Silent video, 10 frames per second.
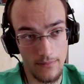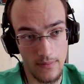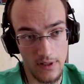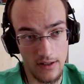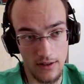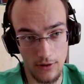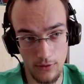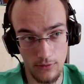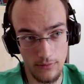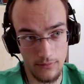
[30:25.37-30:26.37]

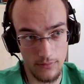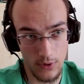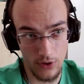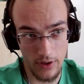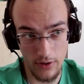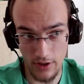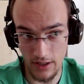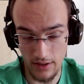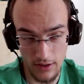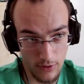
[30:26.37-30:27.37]
So
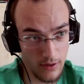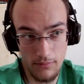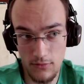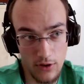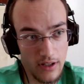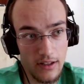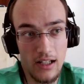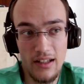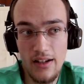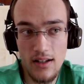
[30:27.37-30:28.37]
you can
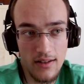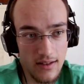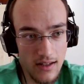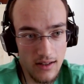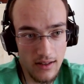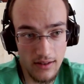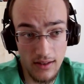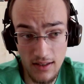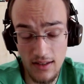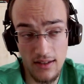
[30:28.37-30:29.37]
clearly see that
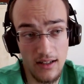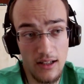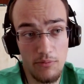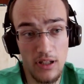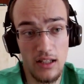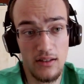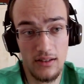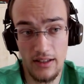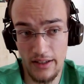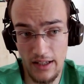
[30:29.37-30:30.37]
this is gonna be
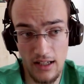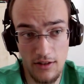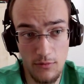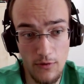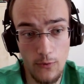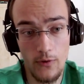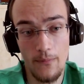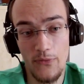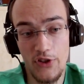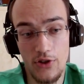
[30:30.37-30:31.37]
their next move.
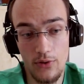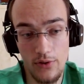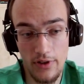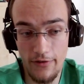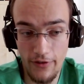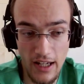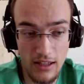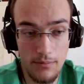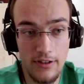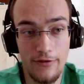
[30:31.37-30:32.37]
So you
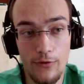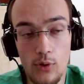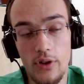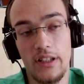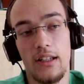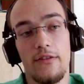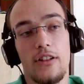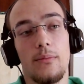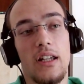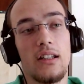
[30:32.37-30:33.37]
defend before they
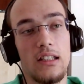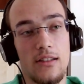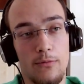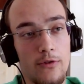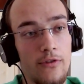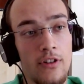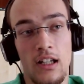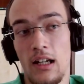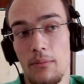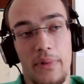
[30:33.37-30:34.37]
even make this move,
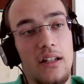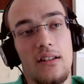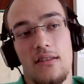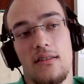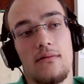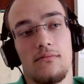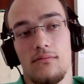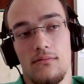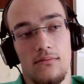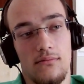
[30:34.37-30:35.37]
because
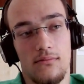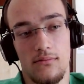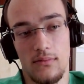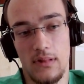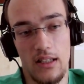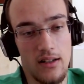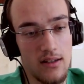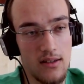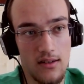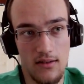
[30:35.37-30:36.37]
there
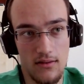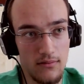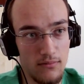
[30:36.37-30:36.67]
is,